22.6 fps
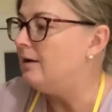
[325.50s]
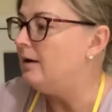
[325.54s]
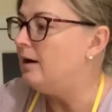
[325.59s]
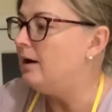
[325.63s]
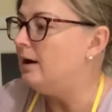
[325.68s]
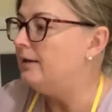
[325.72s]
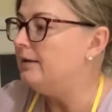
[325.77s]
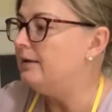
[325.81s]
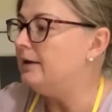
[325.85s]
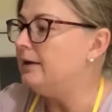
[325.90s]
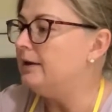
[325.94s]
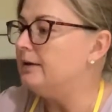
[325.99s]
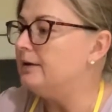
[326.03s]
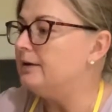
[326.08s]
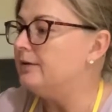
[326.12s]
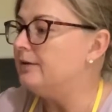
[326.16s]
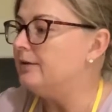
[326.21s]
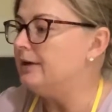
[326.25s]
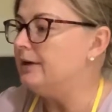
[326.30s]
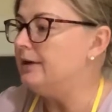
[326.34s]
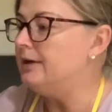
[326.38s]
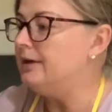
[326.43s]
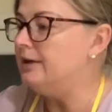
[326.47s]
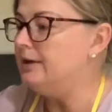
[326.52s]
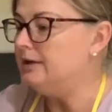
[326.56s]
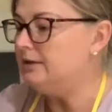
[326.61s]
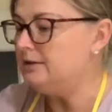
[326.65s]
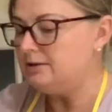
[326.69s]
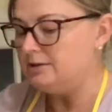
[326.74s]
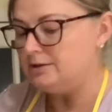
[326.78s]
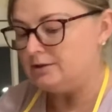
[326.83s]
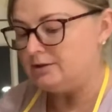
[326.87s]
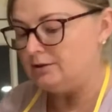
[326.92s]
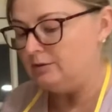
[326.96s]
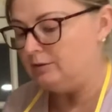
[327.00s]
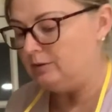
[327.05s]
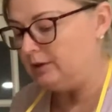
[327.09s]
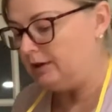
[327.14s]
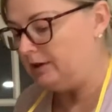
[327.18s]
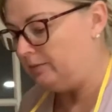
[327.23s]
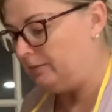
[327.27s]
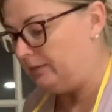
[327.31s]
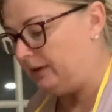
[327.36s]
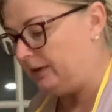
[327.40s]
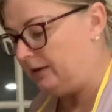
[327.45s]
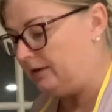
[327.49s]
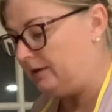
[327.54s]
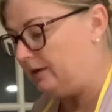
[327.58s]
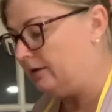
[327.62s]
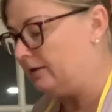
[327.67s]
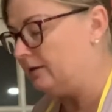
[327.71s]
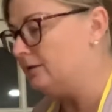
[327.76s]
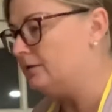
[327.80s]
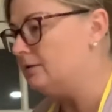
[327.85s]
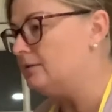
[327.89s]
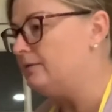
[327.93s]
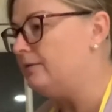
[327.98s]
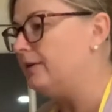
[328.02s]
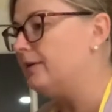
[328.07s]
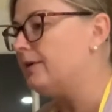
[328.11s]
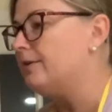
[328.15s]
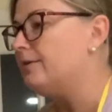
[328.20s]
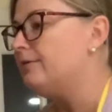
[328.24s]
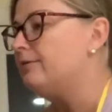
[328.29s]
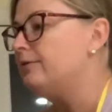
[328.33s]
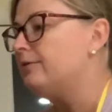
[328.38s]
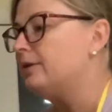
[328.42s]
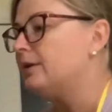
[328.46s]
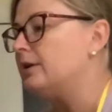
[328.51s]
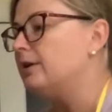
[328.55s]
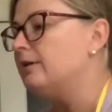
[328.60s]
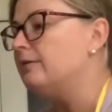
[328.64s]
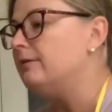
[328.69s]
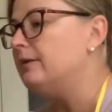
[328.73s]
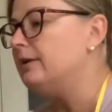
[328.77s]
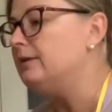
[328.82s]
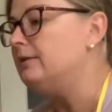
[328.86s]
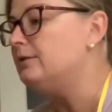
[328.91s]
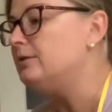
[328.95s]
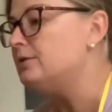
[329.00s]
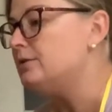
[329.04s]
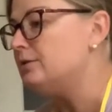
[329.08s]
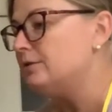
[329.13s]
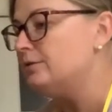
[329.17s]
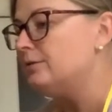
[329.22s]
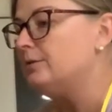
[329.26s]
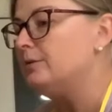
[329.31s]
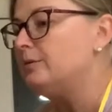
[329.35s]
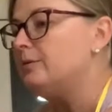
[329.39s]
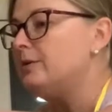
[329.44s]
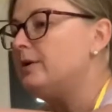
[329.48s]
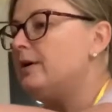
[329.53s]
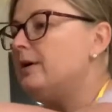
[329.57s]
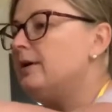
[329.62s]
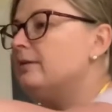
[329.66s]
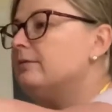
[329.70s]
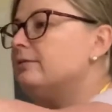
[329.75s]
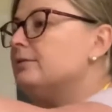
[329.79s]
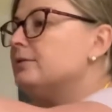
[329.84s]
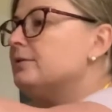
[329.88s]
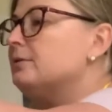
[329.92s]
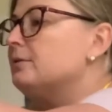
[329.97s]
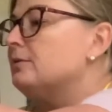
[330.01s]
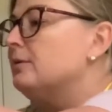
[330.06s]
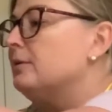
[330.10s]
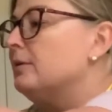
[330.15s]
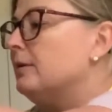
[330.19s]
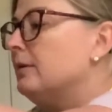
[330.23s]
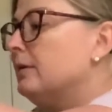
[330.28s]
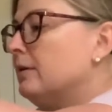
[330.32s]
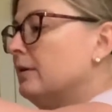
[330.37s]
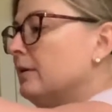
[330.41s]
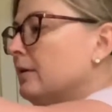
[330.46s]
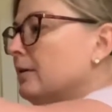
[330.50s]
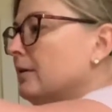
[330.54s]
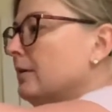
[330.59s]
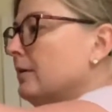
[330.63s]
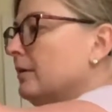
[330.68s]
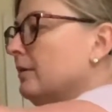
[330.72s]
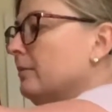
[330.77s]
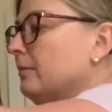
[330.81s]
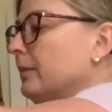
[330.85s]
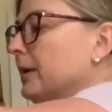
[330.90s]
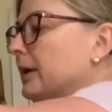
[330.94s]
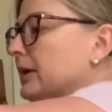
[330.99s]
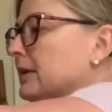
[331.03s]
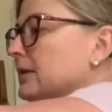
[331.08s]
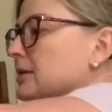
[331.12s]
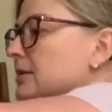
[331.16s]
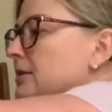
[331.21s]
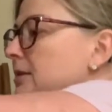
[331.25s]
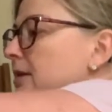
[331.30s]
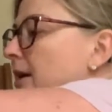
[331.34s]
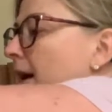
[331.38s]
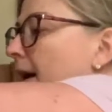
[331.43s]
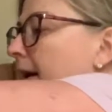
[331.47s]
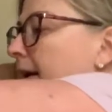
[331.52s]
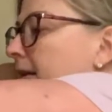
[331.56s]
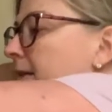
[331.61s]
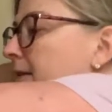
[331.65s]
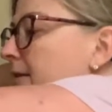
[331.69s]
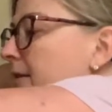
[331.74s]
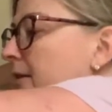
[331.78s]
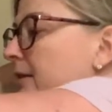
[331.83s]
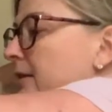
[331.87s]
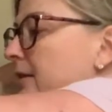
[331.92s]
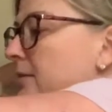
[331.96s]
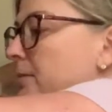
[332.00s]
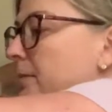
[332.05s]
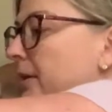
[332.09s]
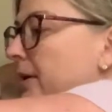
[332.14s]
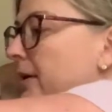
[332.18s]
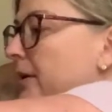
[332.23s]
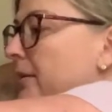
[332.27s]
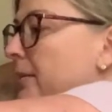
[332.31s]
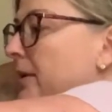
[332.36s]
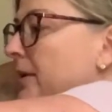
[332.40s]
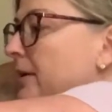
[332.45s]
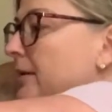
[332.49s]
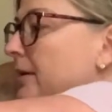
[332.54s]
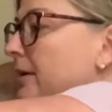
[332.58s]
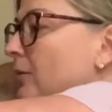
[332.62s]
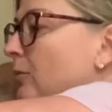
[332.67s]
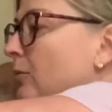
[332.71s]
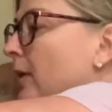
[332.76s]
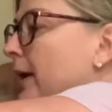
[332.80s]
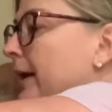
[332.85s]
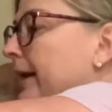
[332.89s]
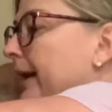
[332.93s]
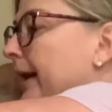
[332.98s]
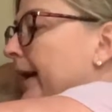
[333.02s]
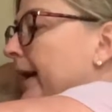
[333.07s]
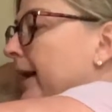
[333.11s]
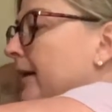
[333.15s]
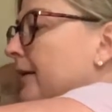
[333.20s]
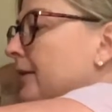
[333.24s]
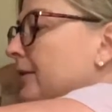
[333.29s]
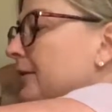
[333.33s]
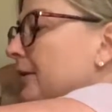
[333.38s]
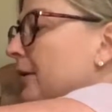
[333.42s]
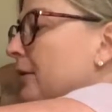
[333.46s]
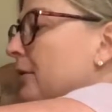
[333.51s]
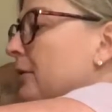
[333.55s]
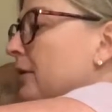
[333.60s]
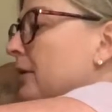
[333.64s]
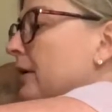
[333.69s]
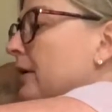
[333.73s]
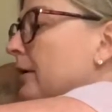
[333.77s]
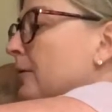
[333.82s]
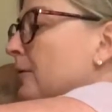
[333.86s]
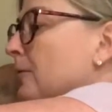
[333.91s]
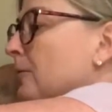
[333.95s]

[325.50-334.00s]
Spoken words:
other ingredients. Cookie making is very forgiving, so you don't have to make a science experiment. 1 egg yolk,